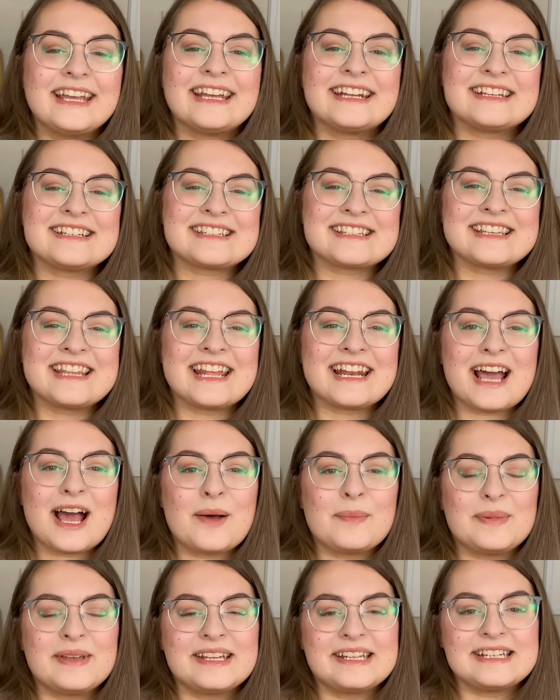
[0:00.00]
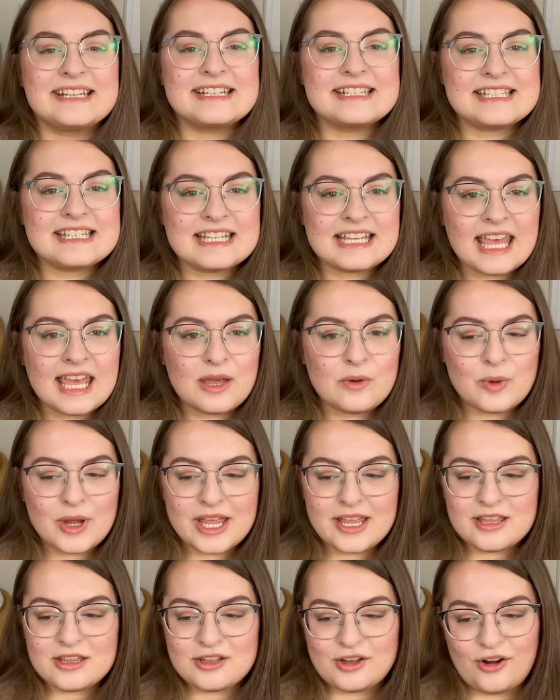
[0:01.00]
It is knit up in DK
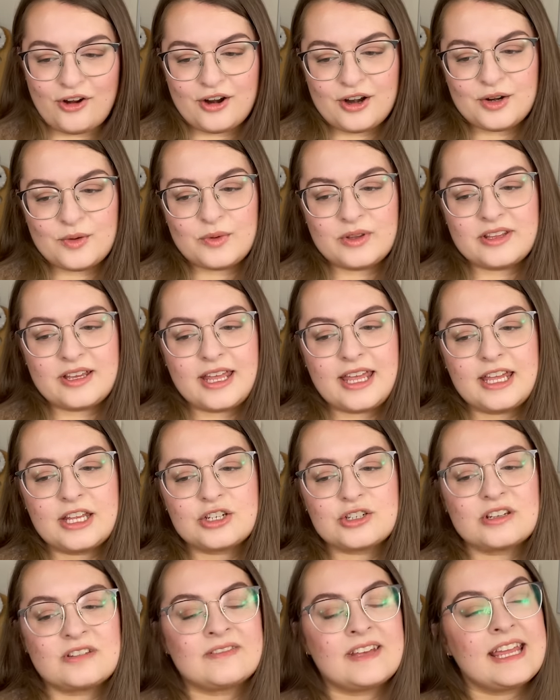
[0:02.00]
weight yarn with a gauge of